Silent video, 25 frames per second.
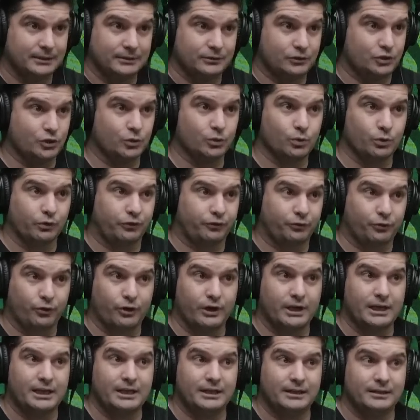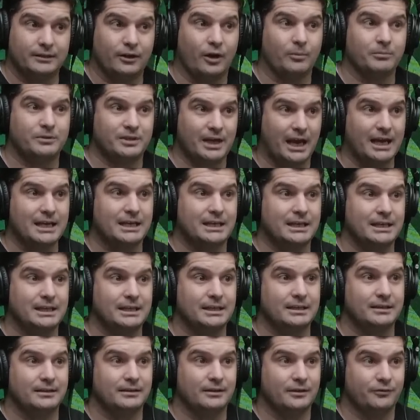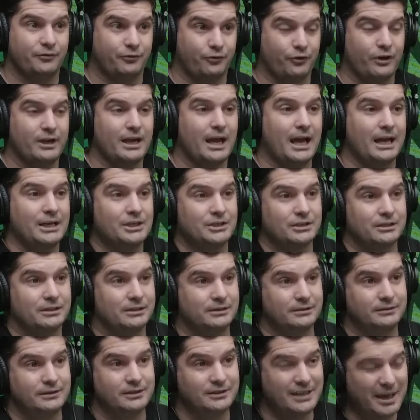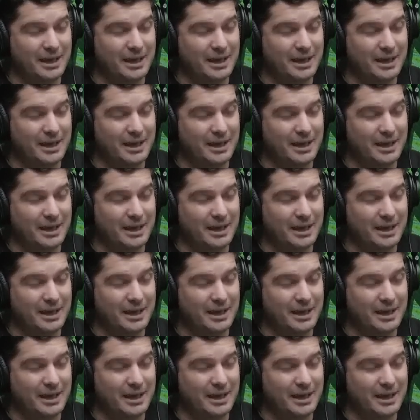2 or 3, I'm taking the free agent. Okay. Does